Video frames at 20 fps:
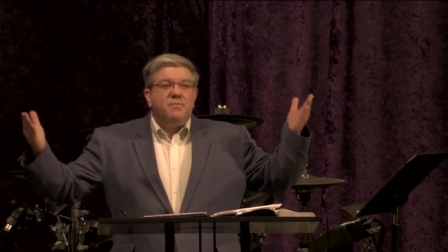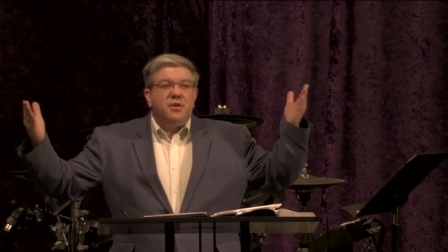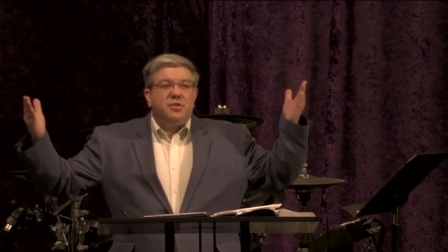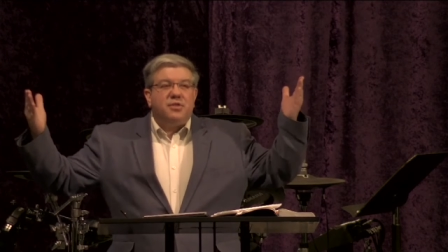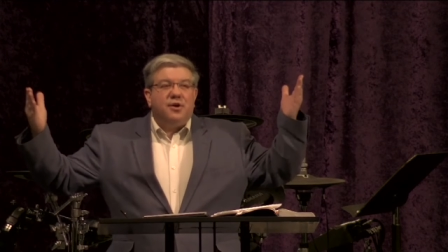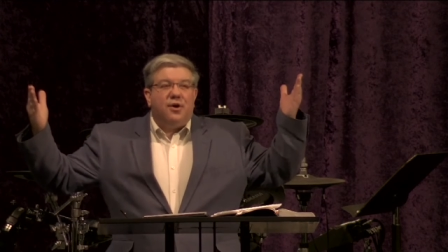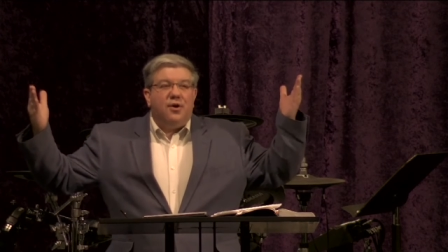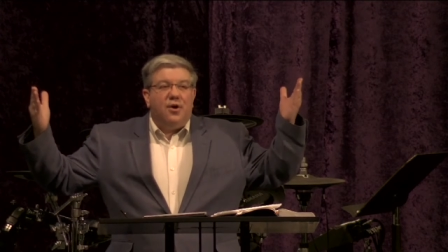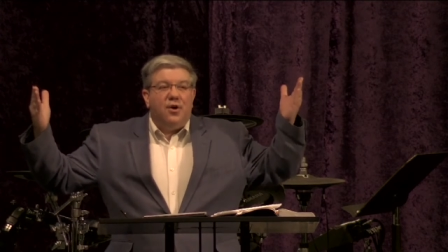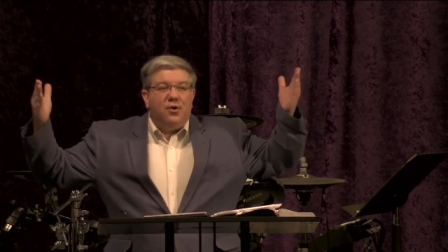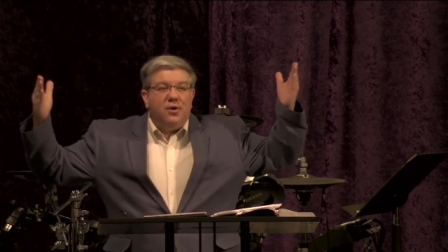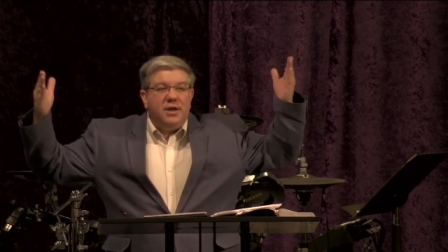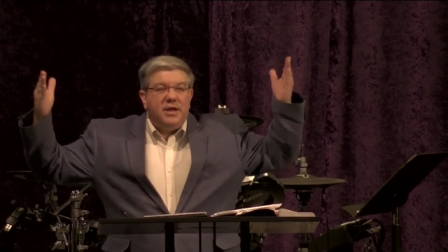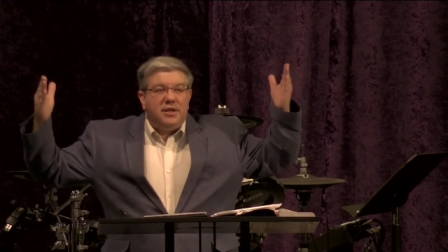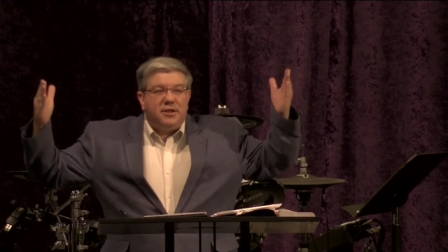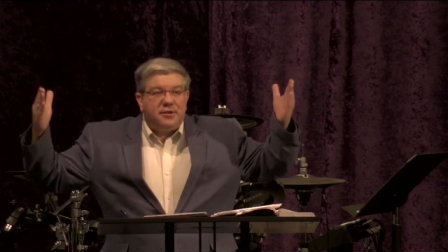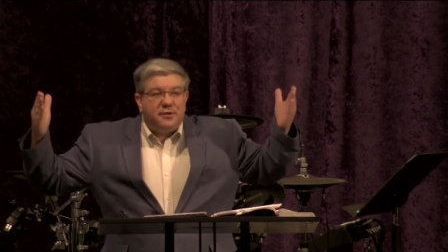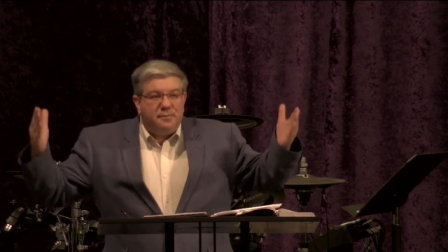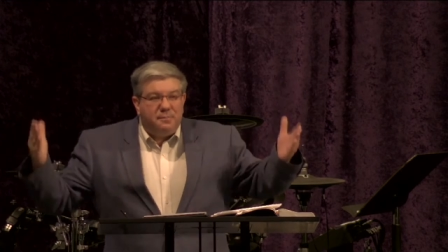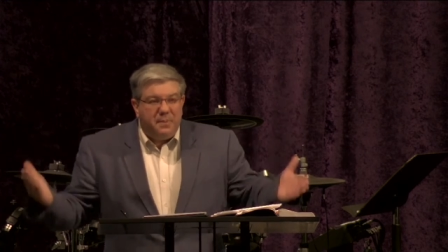that the
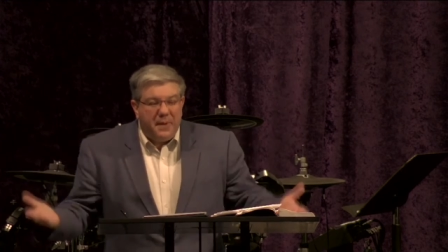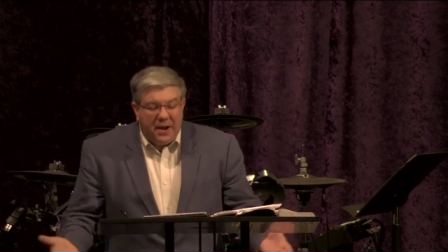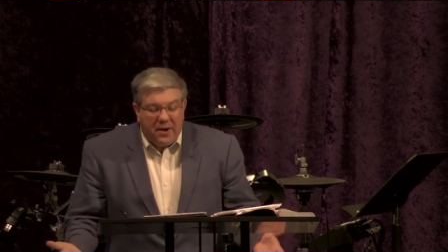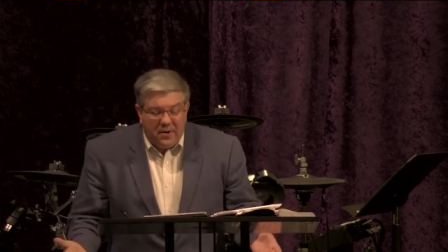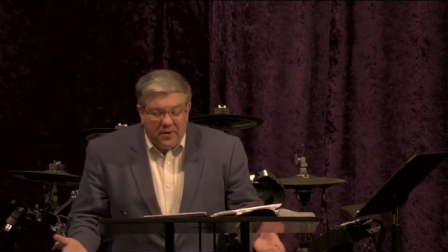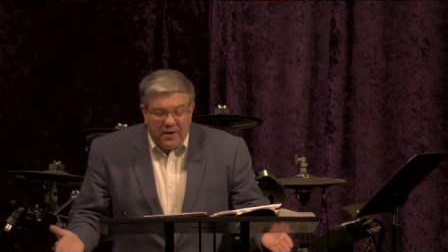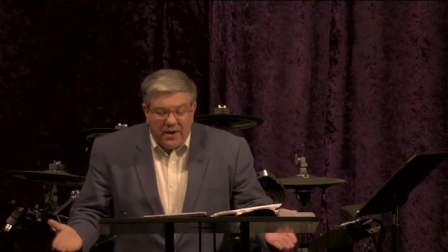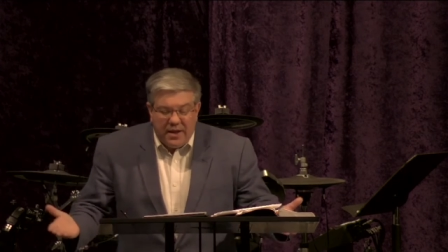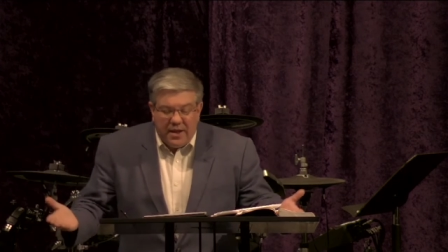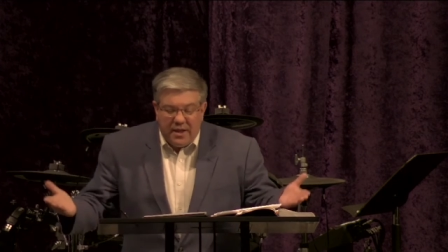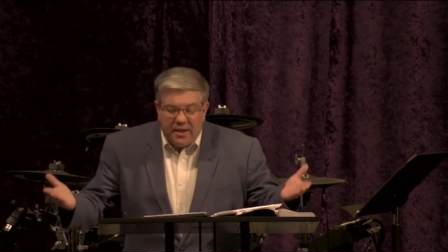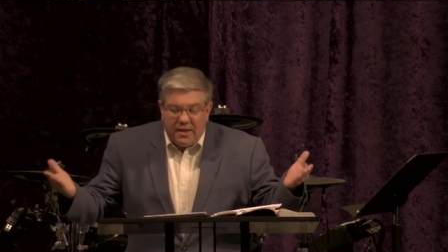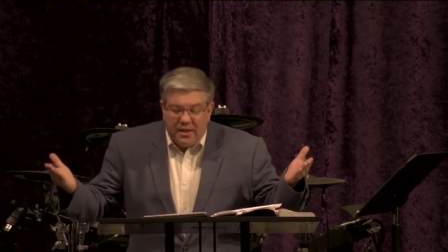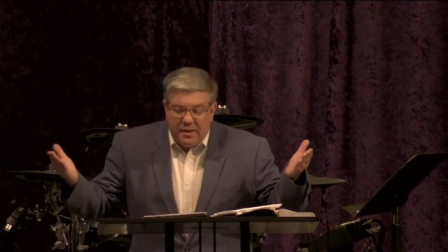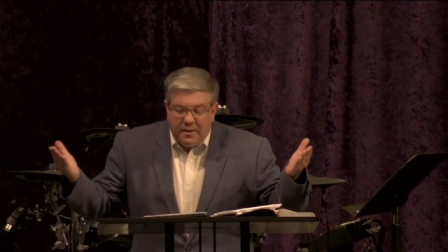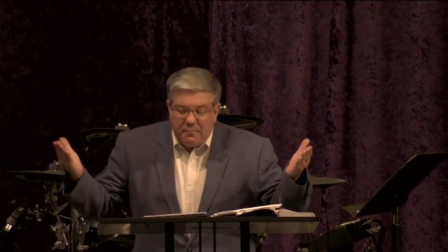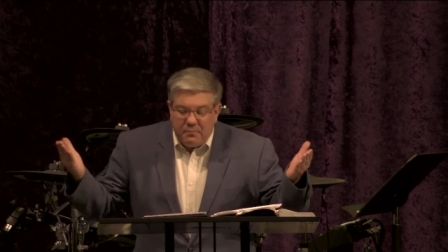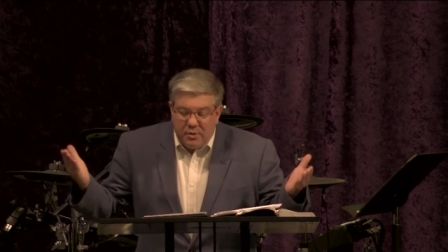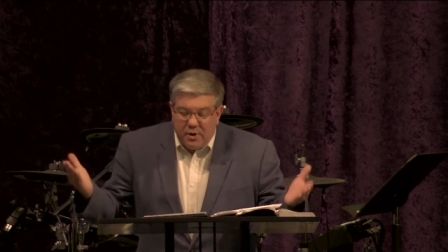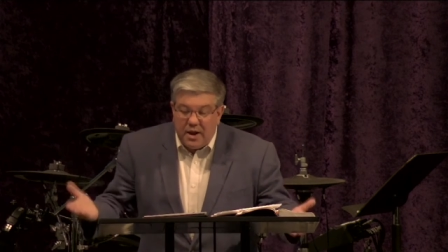Holy
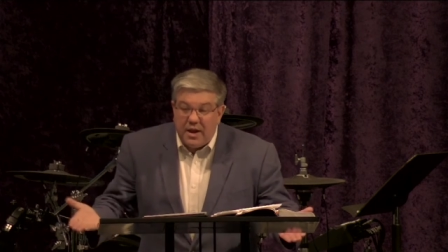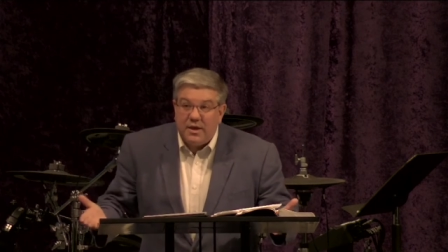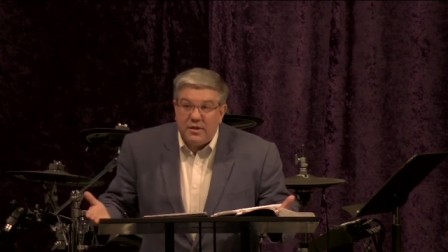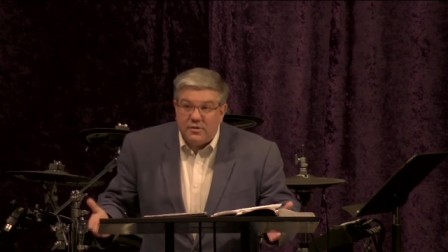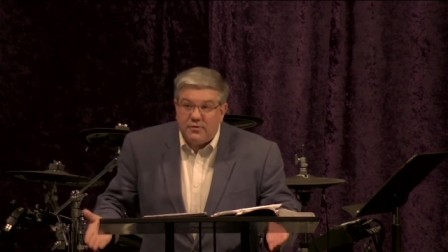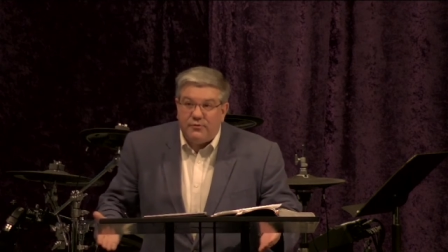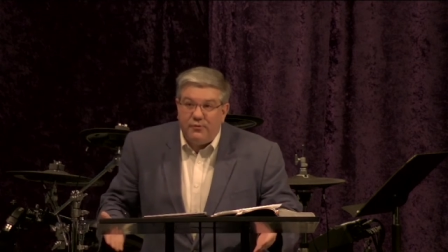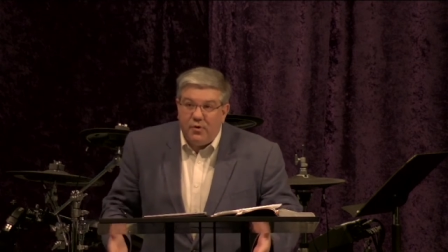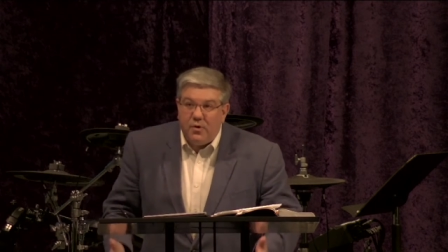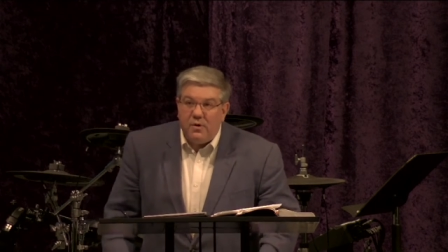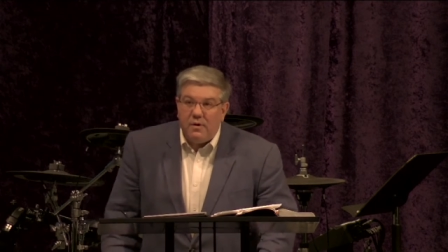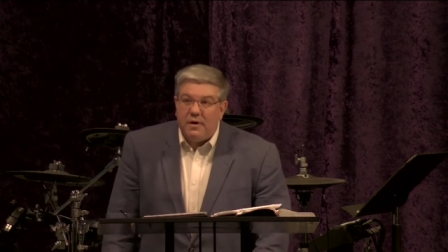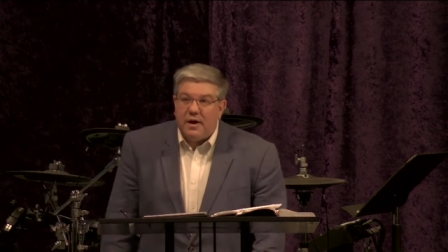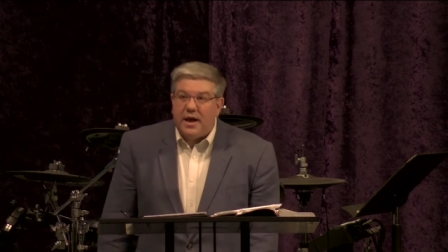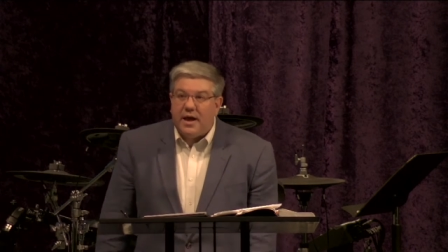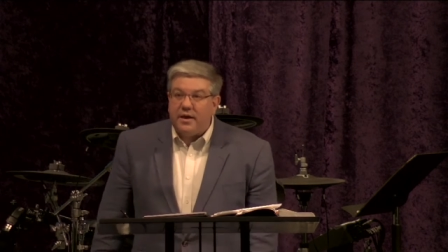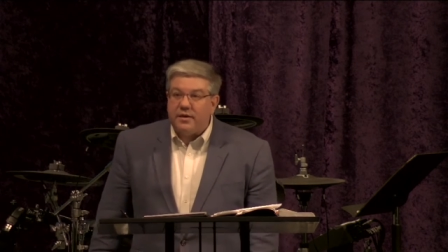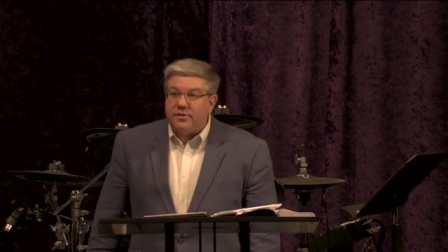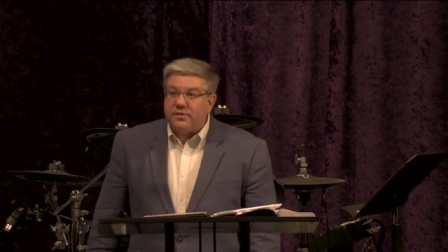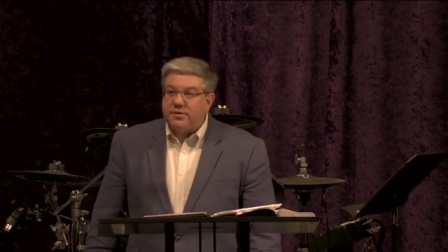Spirit prays for
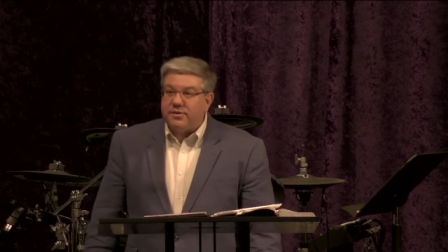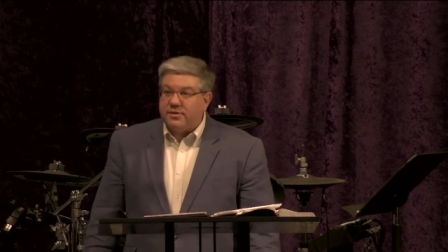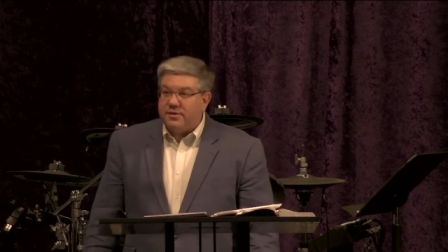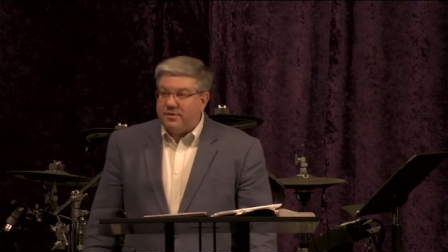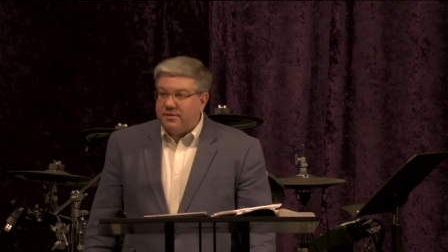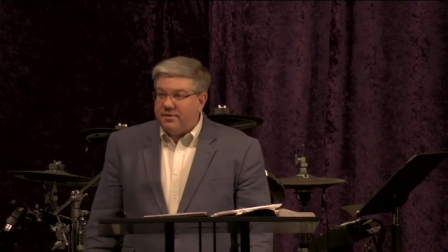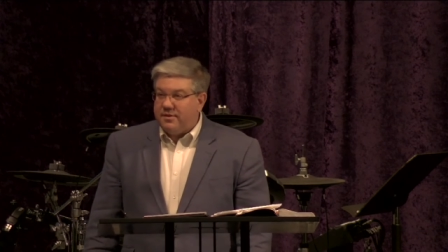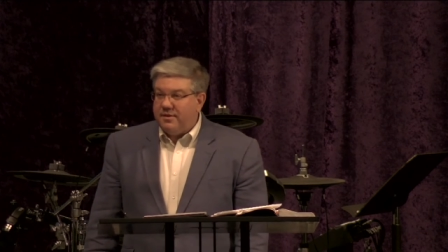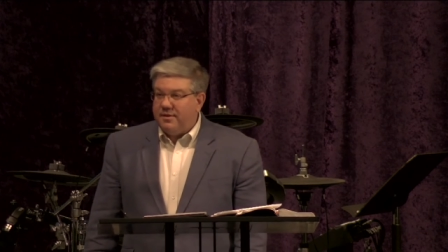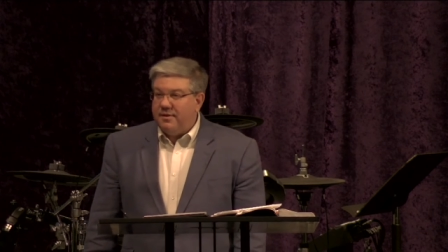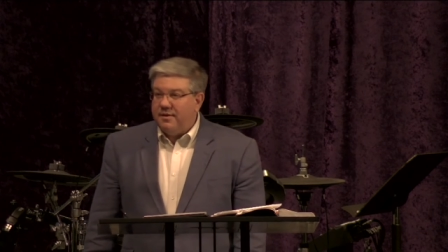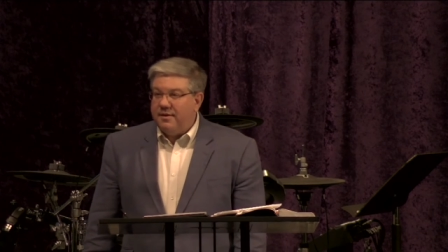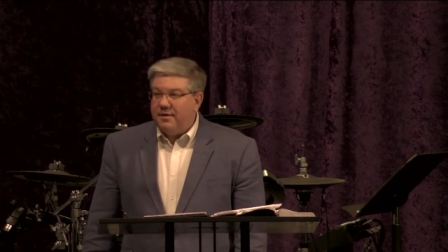us.